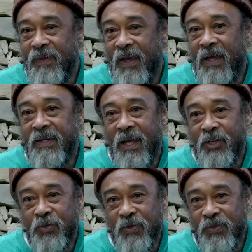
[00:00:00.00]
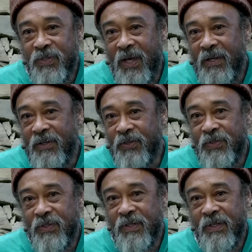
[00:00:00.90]
A natural
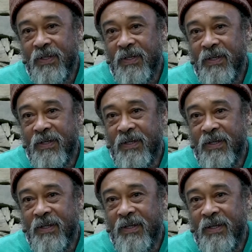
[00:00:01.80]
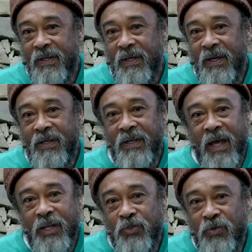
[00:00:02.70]
silence, a
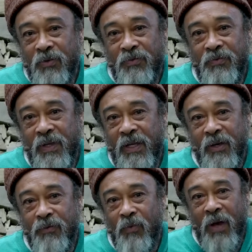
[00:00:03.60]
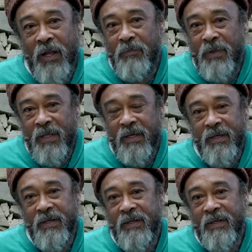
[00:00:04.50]
natural feeling of well being.